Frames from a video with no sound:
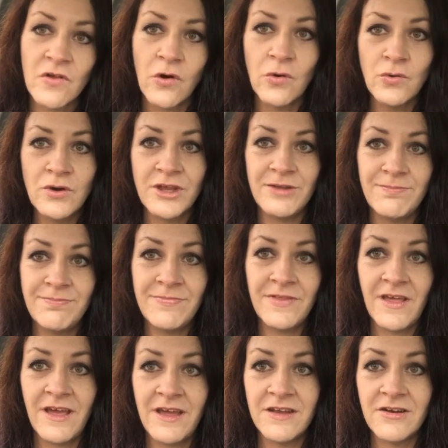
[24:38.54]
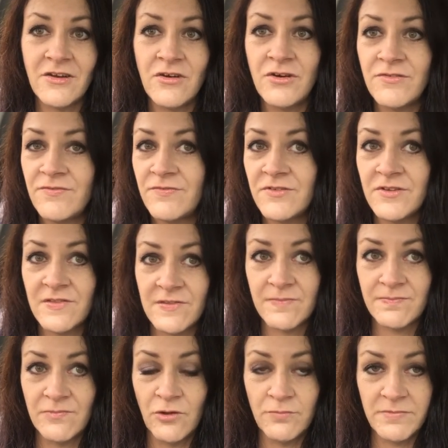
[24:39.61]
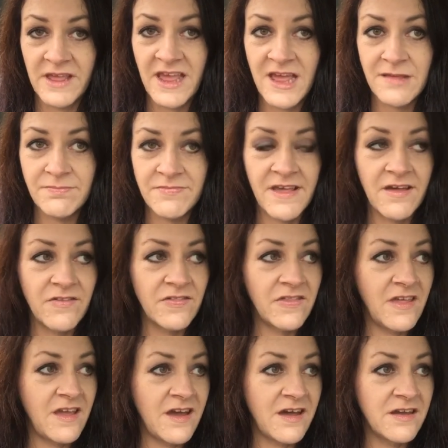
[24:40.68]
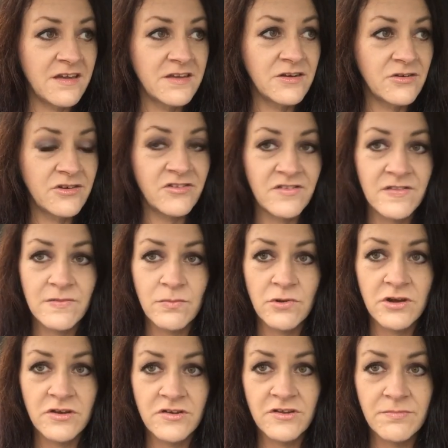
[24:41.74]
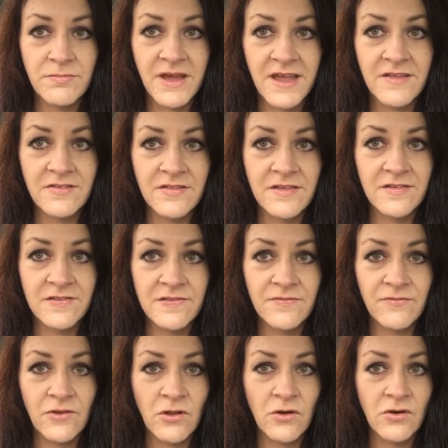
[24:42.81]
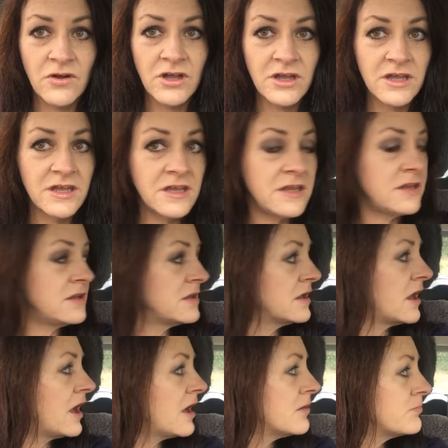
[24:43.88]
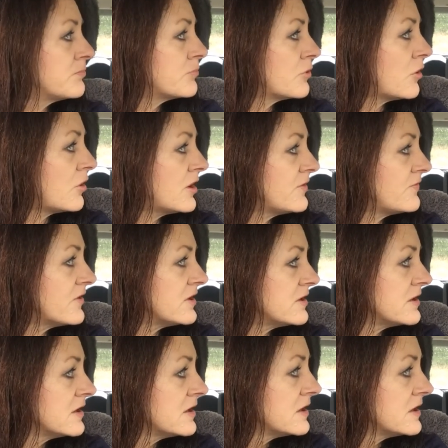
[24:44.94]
told him that I'm camped down there and I just wanted to make this vlog in private.